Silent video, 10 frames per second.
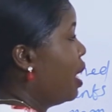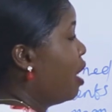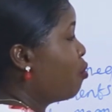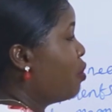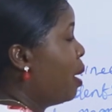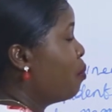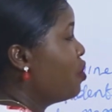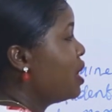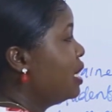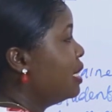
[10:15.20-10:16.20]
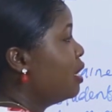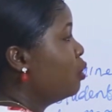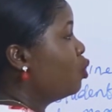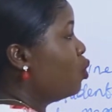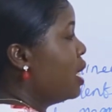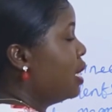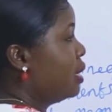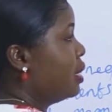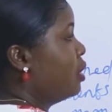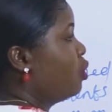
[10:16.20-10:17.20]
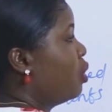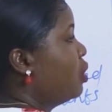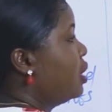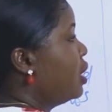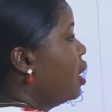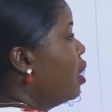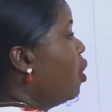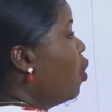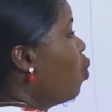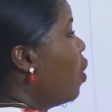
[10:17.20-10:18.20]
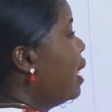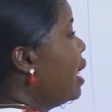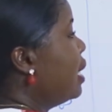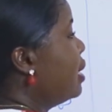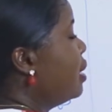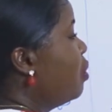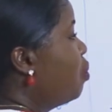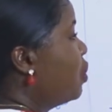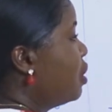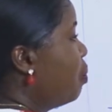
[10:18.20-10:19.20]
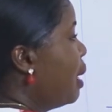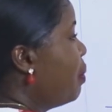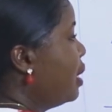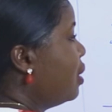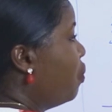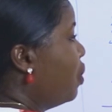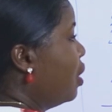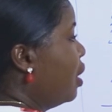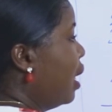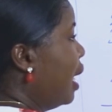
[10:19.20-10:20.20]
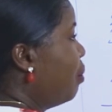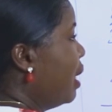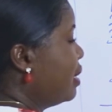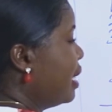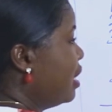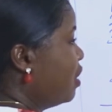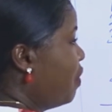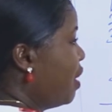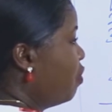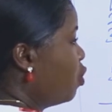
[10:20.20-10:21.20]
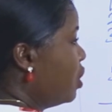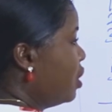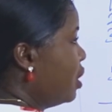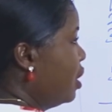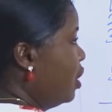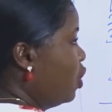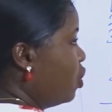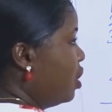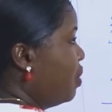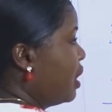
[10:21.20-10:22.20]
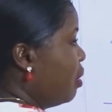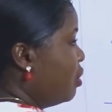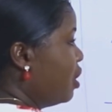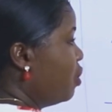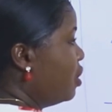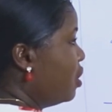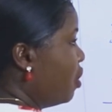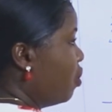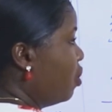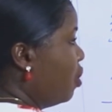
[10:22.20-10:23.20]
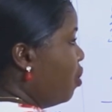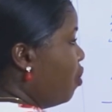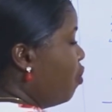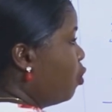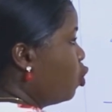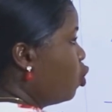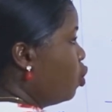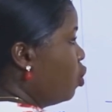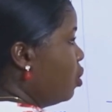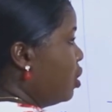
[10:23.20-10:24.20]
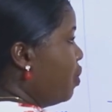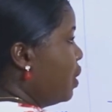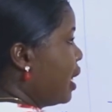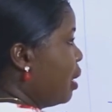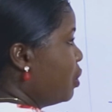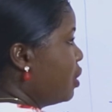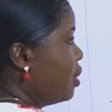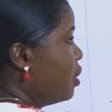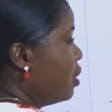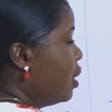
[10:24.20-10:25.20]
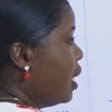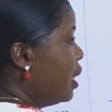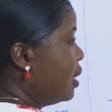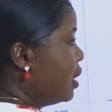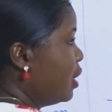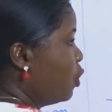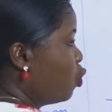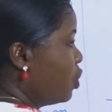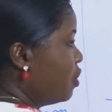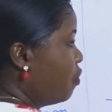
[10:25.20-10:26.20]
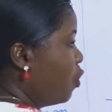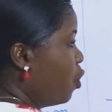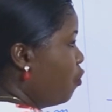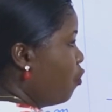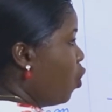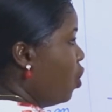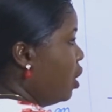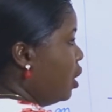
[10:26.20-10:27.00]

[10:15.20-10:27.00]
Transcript: I'm bringing the 0 to 80. So I'll just say 180 multiplied by 3. And my answer is 520. So 3 times 0 is 0. 3 times 8 is 24, 4.